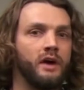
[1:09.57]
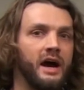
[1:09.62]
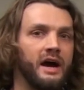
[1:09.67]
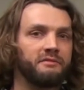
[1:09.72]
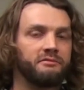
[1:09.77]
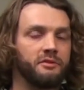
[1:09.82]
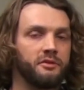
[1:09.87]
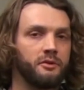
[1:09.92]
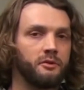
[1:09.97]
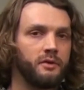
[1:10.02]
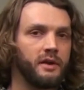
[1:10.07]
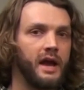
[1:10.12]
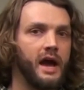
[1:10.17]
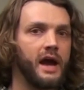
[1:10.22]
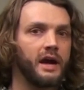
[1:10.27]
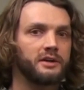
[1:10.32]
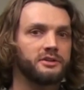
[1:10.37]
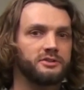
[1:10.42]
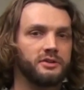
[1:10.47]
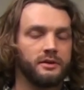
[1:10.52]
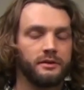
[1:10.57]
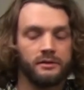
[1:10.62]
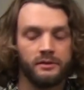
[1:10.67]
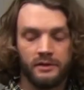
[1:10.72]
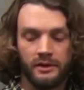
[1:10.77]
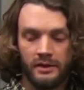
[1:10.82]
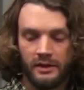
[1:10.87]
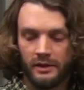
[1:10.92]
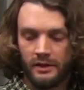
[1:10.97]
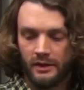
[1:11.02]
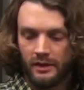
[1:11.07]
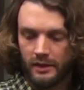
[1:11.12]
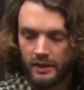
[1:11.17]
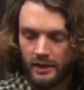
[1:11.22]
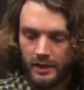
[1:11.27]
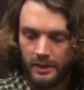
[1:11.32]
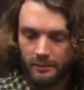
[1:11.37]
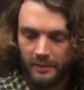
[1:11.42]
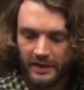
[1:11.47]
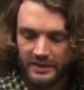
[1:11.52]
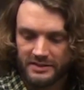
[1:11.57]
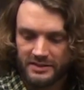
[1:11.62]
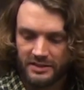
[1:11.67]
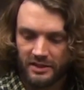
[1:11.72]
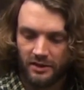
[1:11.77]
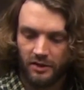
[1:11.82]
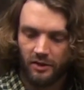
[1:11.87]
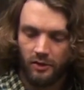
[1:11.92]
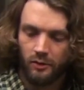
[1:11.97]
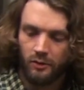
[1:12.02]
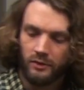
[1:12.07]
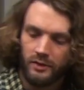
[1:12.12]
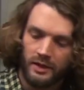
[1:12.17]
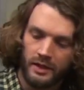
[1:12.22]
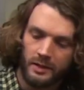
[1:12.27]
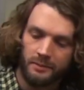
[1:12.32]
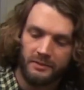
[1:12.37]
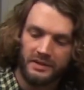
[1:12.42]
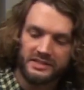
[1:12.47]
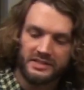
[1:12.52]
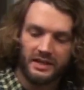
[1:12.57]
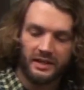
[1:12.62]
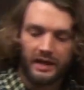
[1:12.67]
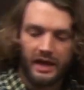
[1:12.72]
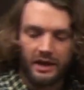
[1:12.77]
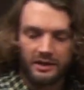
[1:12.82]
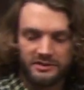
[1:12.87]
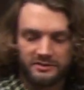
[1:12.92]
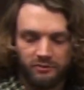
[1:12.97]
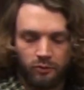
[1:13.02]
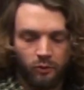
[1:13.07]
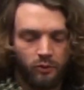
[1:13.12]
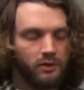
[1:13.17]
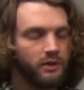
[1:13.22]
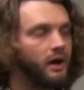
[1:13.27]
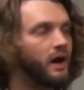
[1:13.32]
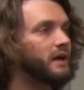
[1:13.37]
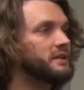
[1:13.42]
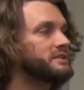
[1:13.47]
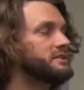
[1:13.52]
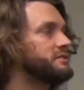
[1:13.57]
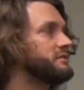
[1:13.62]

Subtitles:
after the reaction. And so this allows for lots